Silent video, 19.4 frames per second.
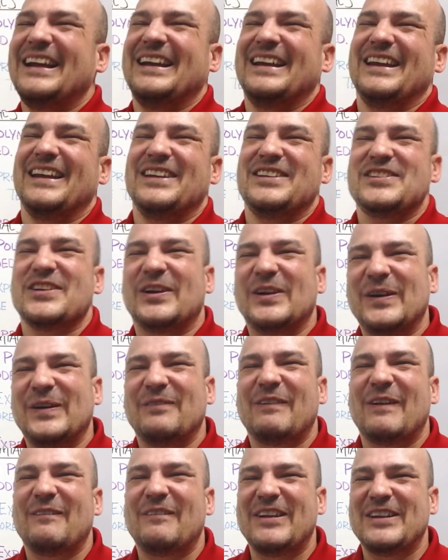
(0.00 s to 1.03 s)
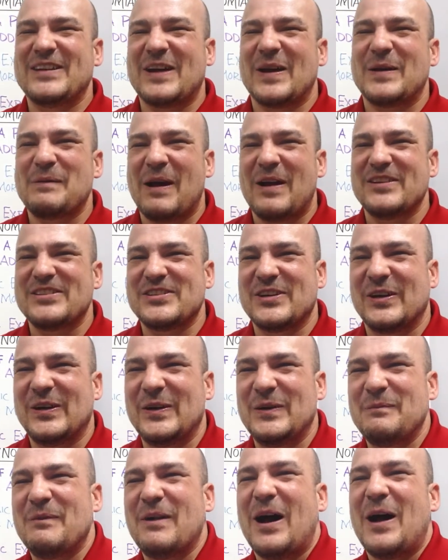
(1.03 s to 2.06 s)
In term, when we talk about
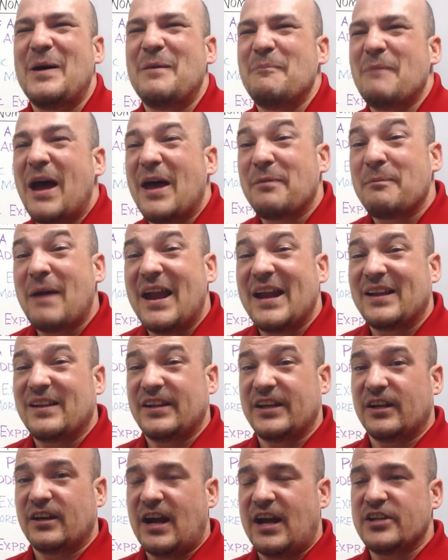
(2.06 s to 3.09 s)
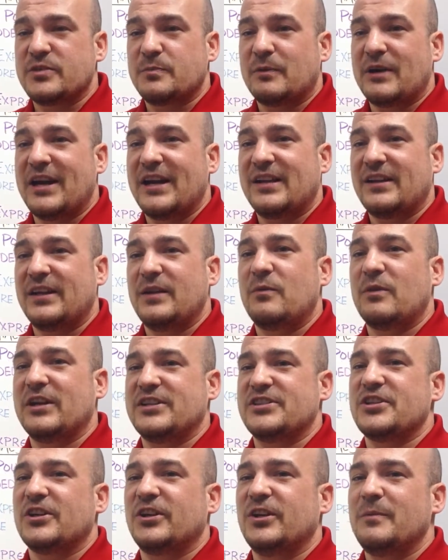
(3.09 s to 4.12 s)
term mathematically or algebraically, what a
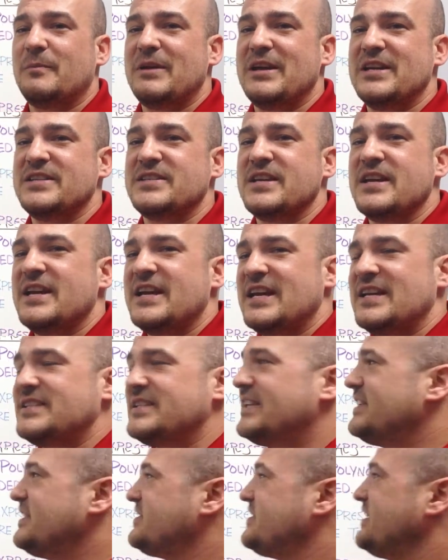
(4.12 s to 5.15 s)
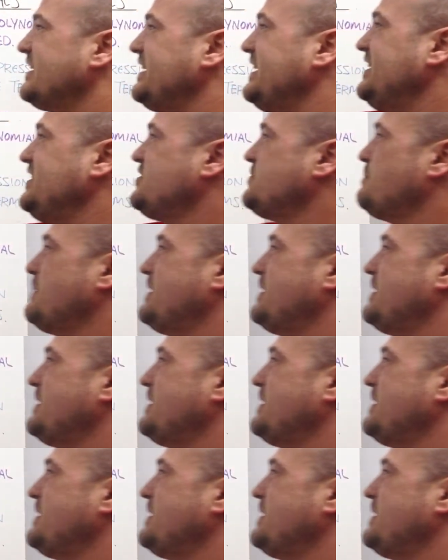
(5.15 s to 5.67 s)
term is it is each